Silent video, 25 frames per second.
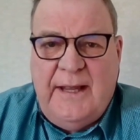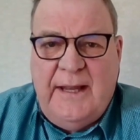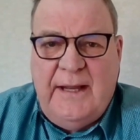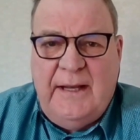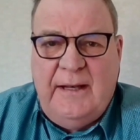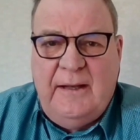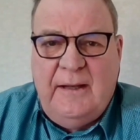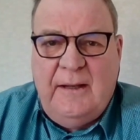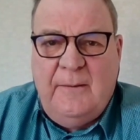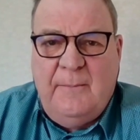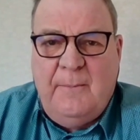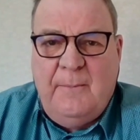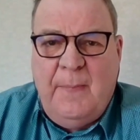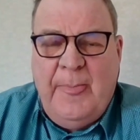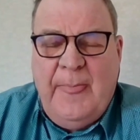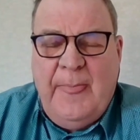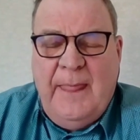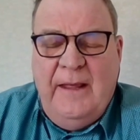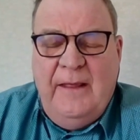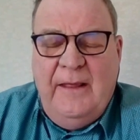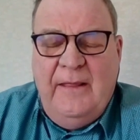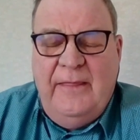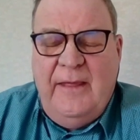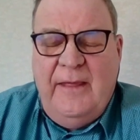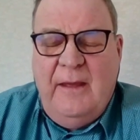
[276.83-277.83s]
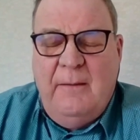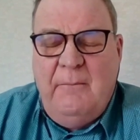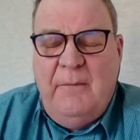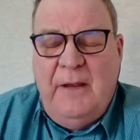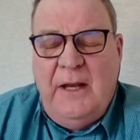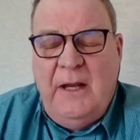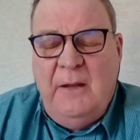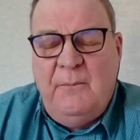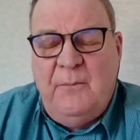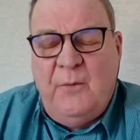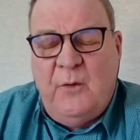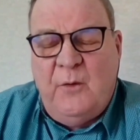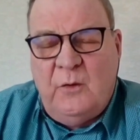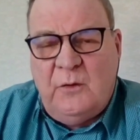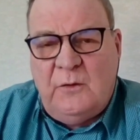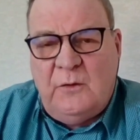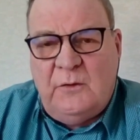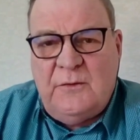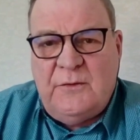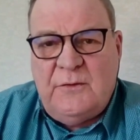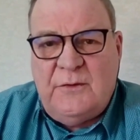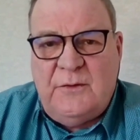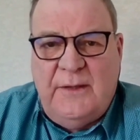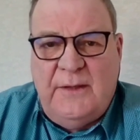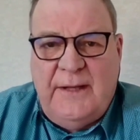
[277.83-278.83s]
And there are many
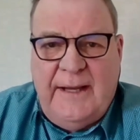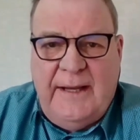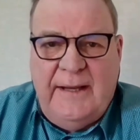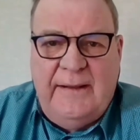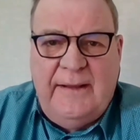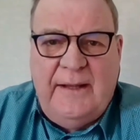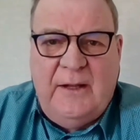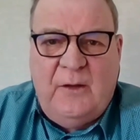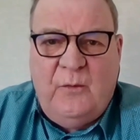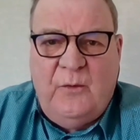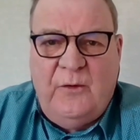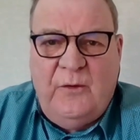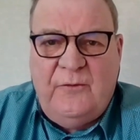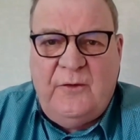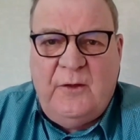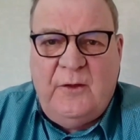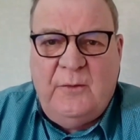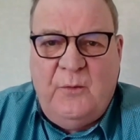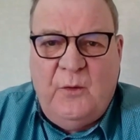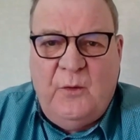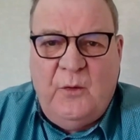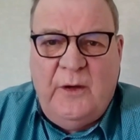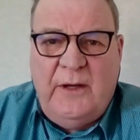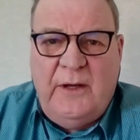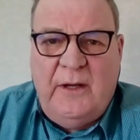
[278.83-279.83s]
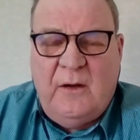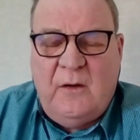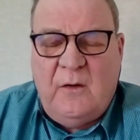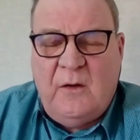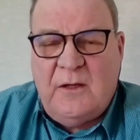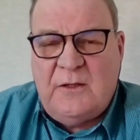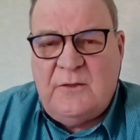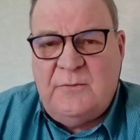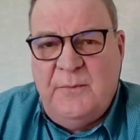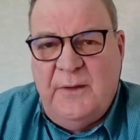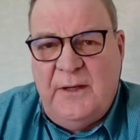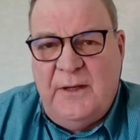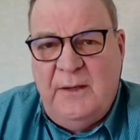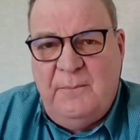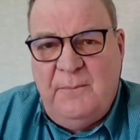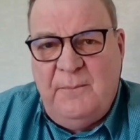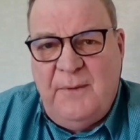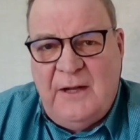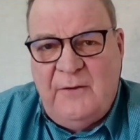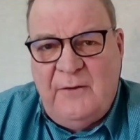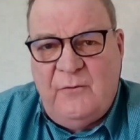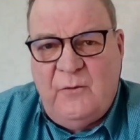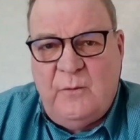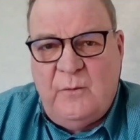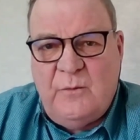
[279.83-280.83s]
portals today that we've deployed across many
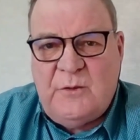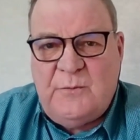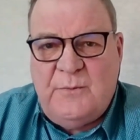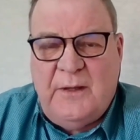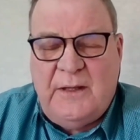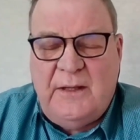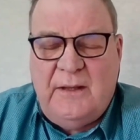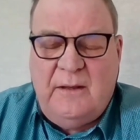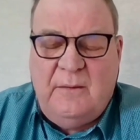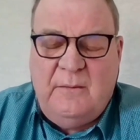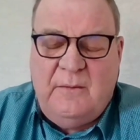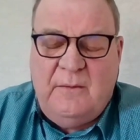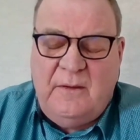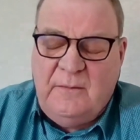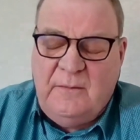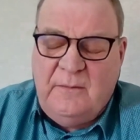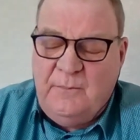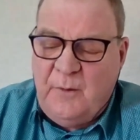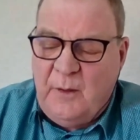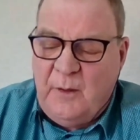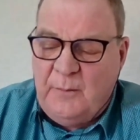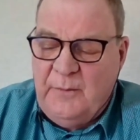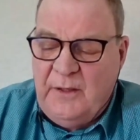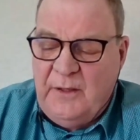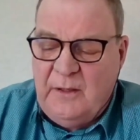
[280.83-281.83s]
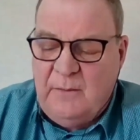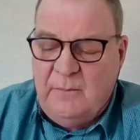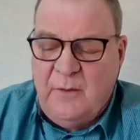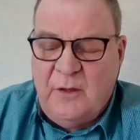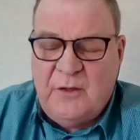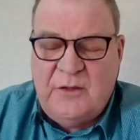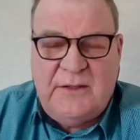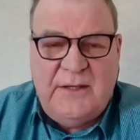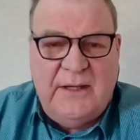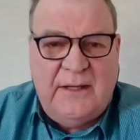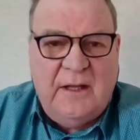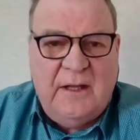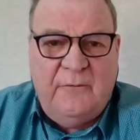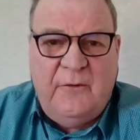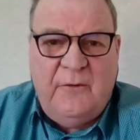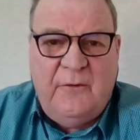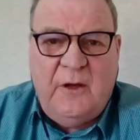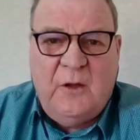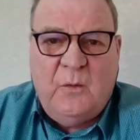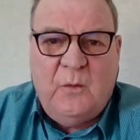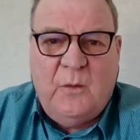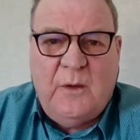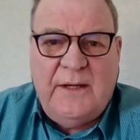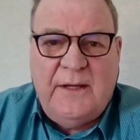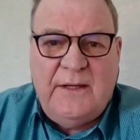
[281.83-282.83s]
platforms, but probably the most
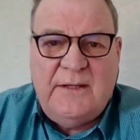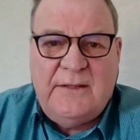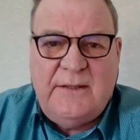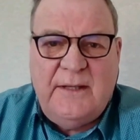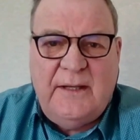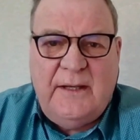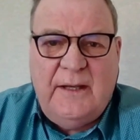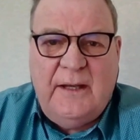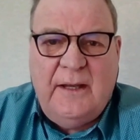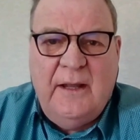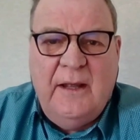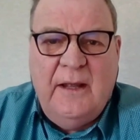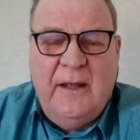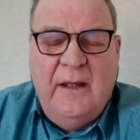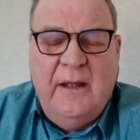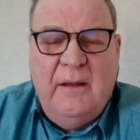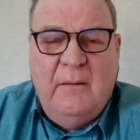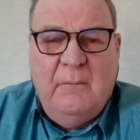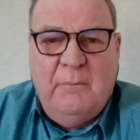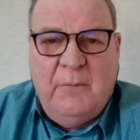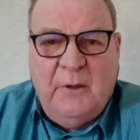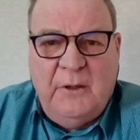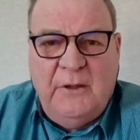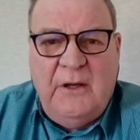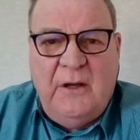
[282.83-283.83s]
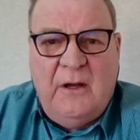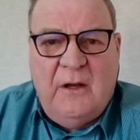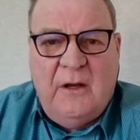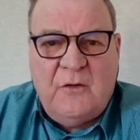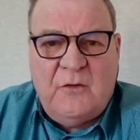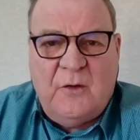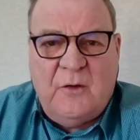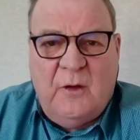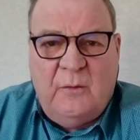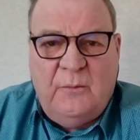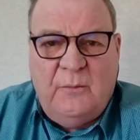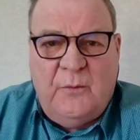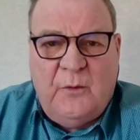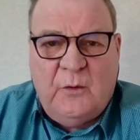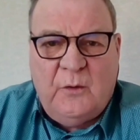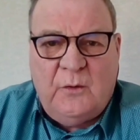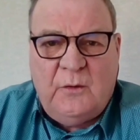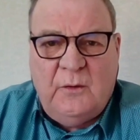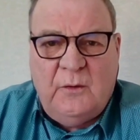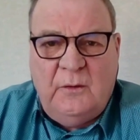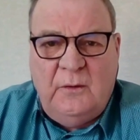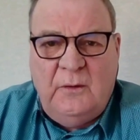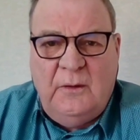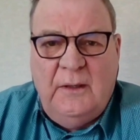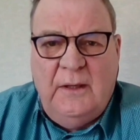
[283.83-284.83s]
significant one is the building control
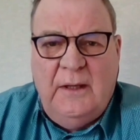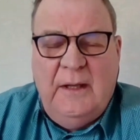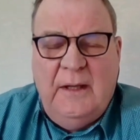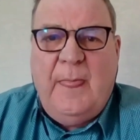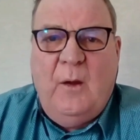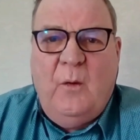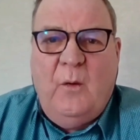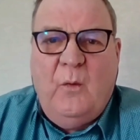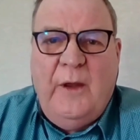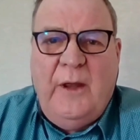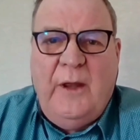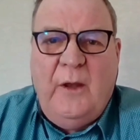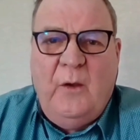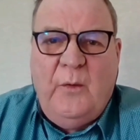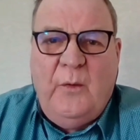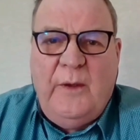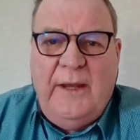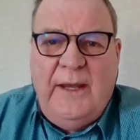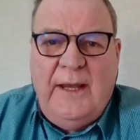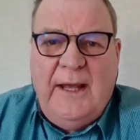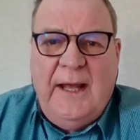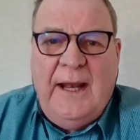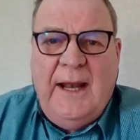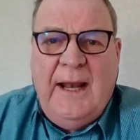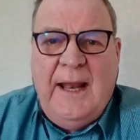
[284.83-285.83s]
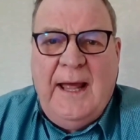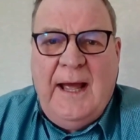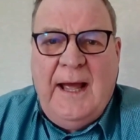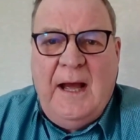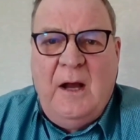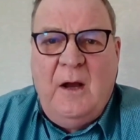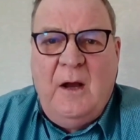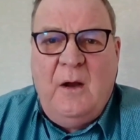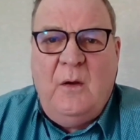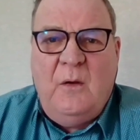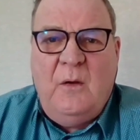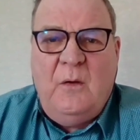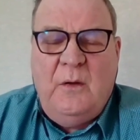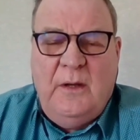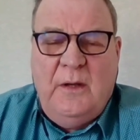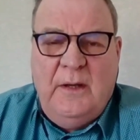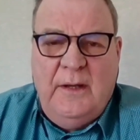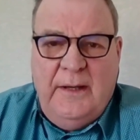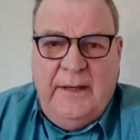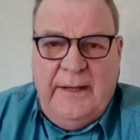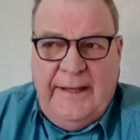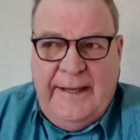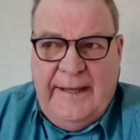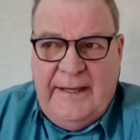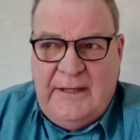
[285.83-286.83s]
portal, where we allow
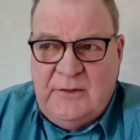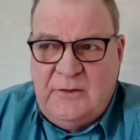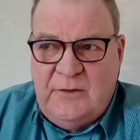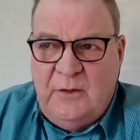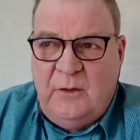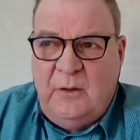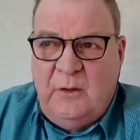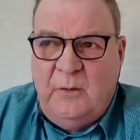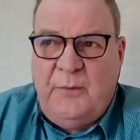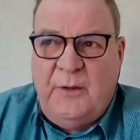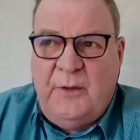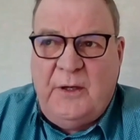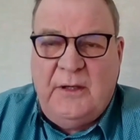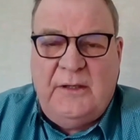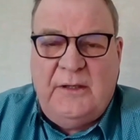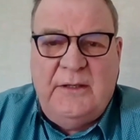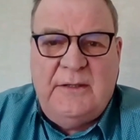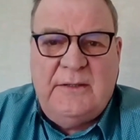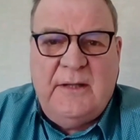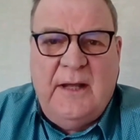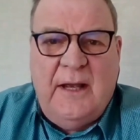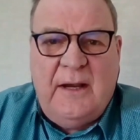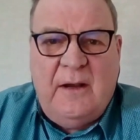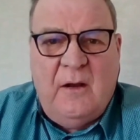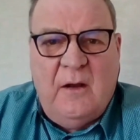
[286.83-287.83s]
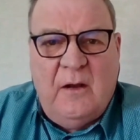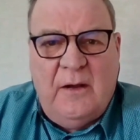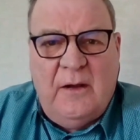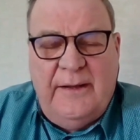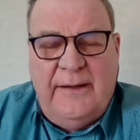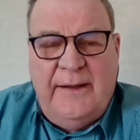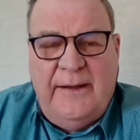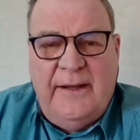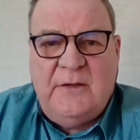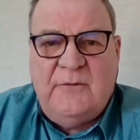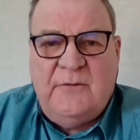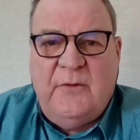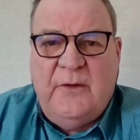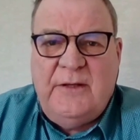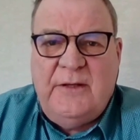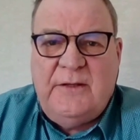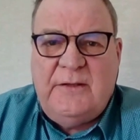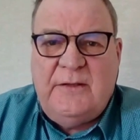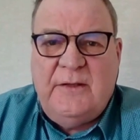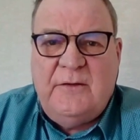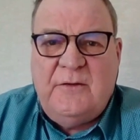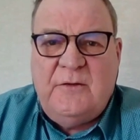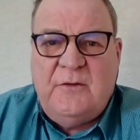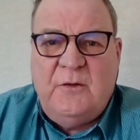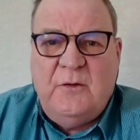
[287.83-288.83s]
external parties like architects, for
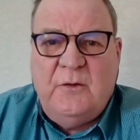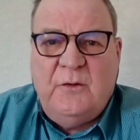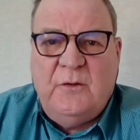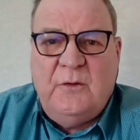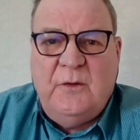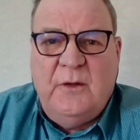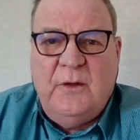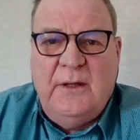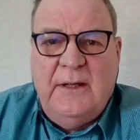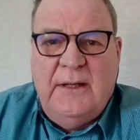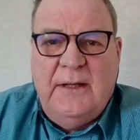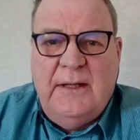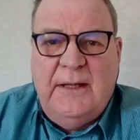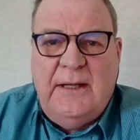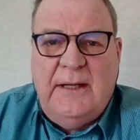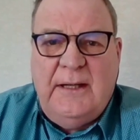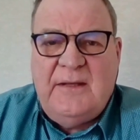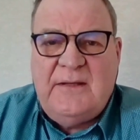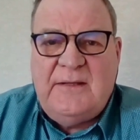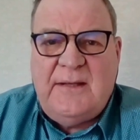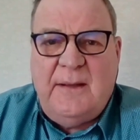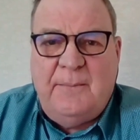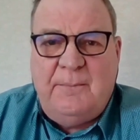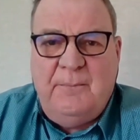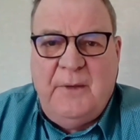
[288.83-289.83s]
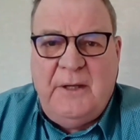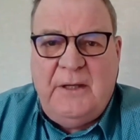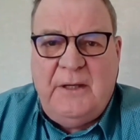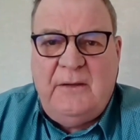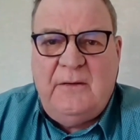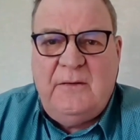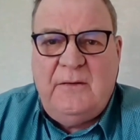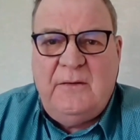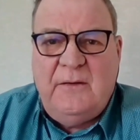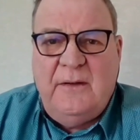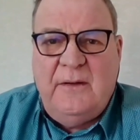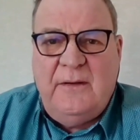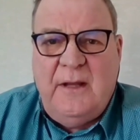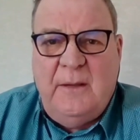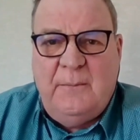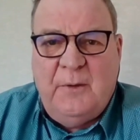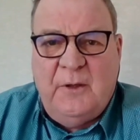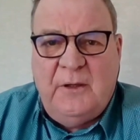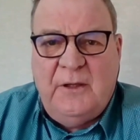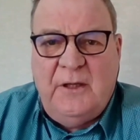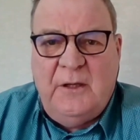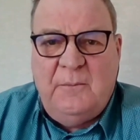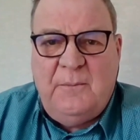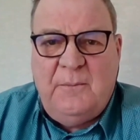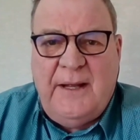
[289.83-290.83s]
instance, to submit their
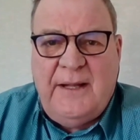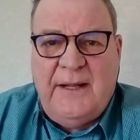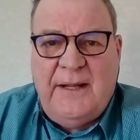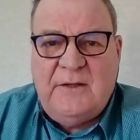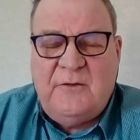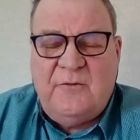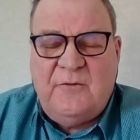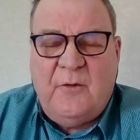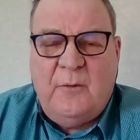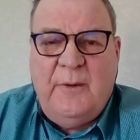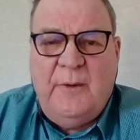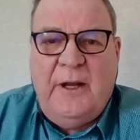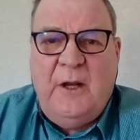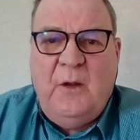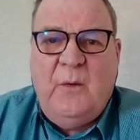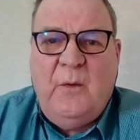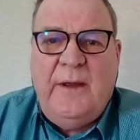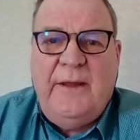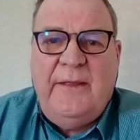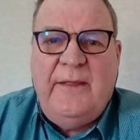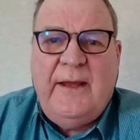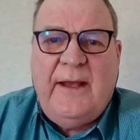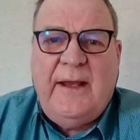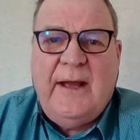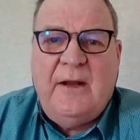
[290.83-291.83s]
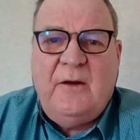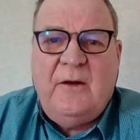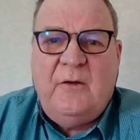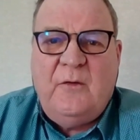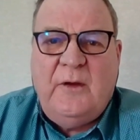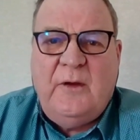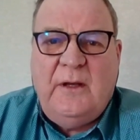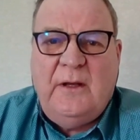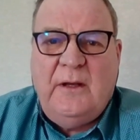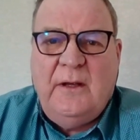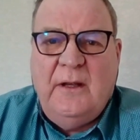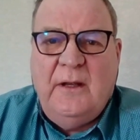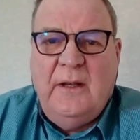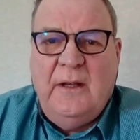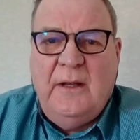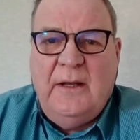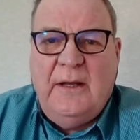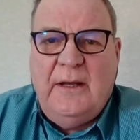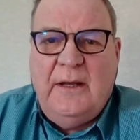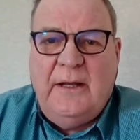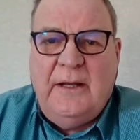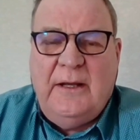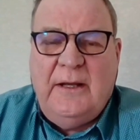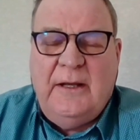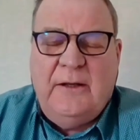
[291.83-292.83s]
building plans from anywhere in the country
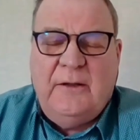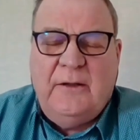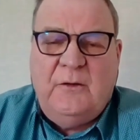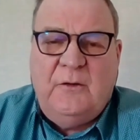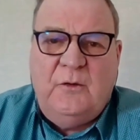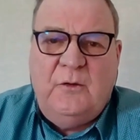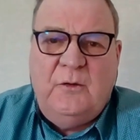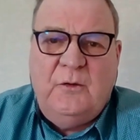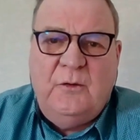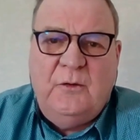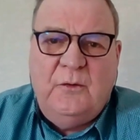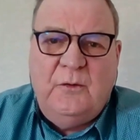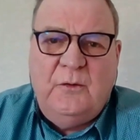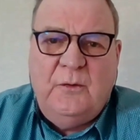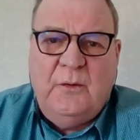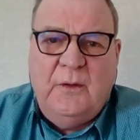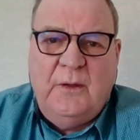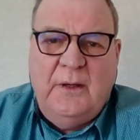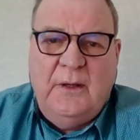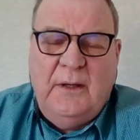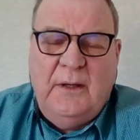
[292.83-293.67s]
to